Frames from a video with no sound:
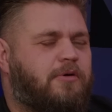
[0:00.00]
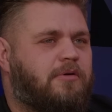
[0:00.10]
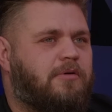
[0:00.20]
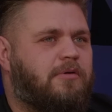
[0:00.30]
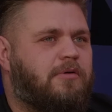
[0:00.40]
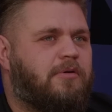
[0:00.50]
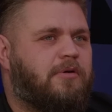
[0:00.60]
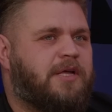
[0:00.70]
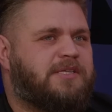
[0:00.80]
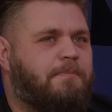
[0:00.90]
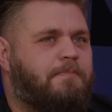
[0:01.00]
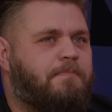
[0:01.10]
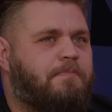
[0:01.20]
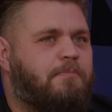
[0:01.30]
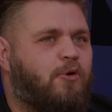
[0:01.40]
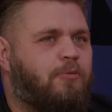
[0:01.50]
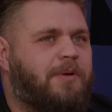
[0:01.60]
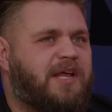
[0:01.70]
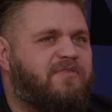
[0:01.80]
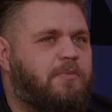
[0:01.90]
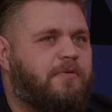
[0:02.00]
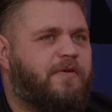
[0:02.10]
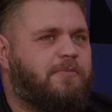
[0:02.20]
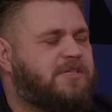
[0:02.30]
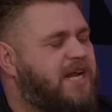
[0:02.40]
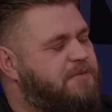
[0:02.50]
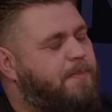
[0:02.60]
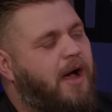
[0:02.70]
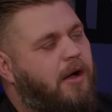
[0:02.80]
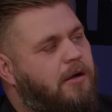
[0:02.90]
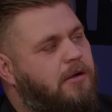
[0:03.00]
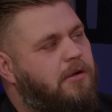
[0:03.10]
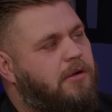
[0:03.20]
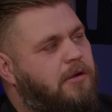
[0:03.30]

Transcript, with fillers: But it's a more believable. Film. I'm not saying it's better.